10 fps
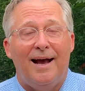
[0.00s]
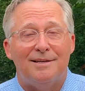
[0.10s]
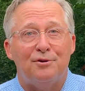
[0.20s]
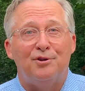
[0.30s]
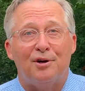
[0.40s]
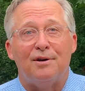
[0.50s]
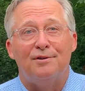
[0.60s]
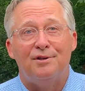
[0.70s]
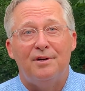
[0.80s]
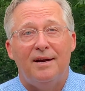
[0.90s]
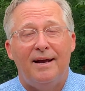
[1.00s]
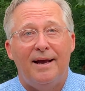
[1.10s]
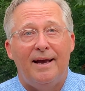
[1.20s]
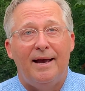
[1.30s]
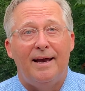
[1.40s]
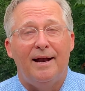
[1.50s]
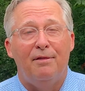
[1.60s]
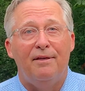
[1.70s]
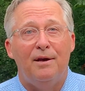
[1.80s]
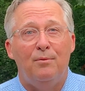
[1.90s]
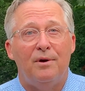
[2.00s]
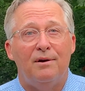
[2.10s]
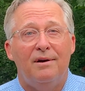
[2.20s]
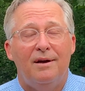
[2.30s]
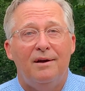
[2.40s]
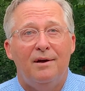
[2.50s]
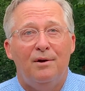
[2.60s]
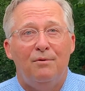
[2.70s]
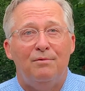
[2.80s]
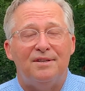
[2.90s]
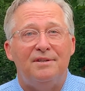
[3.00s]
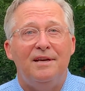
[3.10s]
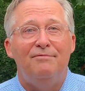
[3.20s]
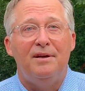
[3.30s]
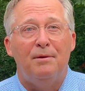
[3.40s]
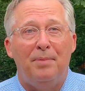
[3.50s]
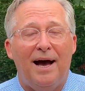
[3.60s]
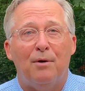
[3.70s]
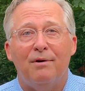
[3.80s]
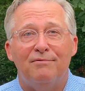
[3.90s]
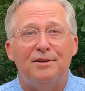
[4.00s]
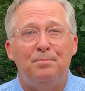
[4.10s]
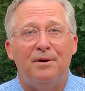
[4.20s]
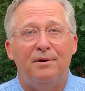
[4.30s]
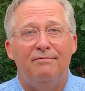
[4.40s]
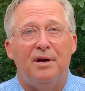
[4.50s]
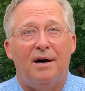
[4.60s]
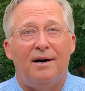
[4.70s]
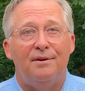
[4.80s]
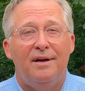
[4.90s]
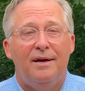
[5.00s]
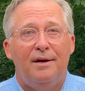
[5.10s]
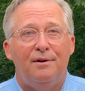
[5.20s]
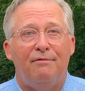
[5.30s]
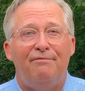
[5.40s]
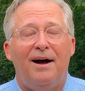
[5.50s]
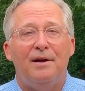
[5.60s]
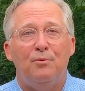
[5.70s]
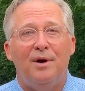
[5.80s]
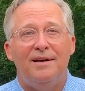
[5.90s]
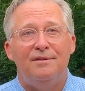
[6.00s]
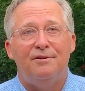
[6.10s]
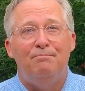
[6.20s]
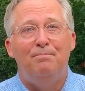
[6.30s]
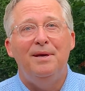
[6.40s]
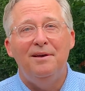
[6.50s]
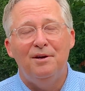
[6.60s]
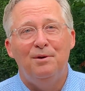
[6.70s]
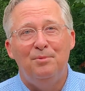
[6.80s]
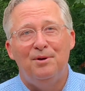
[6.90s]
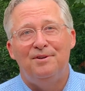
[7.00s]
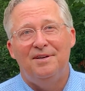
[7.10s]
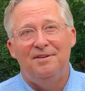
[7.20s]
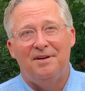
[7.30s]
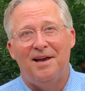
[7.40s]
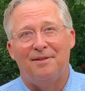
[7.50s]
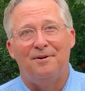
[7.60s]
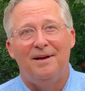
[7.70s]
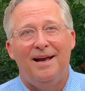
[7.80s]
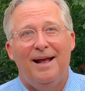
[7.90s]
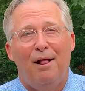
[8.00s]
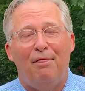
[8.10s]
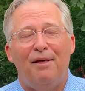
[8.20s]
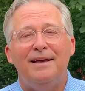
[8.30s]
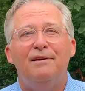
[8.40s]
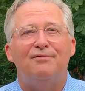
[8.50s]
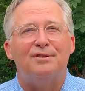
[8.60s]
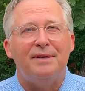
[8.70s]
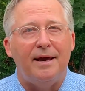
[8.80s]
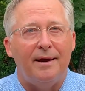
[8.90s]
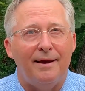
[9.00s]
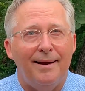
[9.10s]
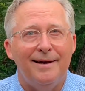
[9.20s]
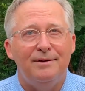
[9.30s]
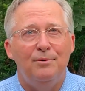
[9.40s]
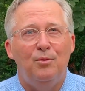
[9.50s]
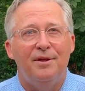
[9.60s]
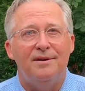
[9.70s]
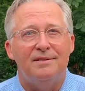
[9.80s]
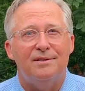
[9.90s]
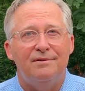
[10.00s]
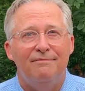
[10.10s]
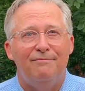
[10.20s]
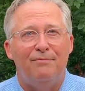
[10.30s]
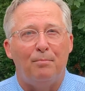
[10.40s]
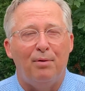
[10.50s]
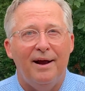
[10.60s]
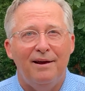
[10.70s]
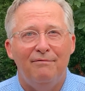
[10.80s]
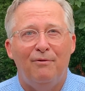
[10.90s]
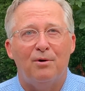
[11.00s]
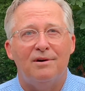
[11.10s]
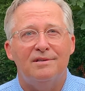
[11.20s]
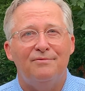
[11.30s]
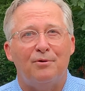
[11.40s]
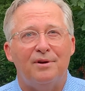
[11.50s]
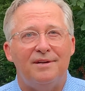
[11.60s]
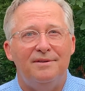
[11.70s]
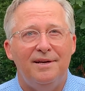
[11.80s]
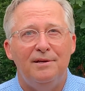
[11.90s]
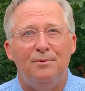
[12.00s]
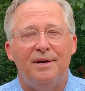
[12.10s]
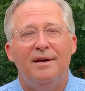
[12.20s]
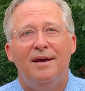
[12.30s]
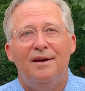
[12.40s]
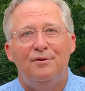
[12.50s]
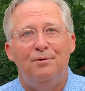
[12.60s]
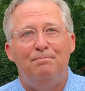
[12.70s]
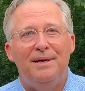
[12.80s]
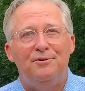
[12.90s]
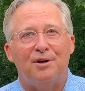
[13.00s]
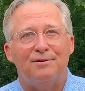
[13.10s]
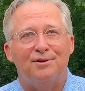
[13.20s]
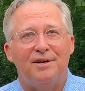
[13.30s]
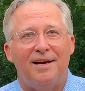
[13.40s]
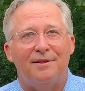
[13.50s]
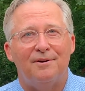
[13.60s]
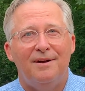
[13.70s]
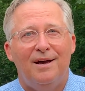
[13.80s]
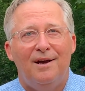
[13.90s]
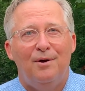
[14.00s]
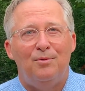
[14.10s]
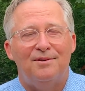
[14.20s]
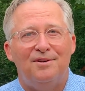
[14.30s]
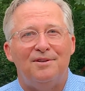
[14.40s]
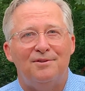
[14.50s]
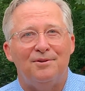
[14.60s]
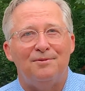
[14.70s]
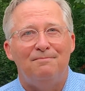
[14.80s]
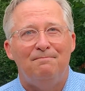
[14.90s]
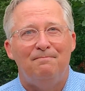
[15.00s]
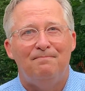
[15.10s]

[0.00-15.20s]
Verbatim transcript: as a church, and I think we're receiving the power of the Spirit of God to find ways of being community together. Thank you for staying connected with us, for praying for us, for continuing to be church together. We'll see you soon.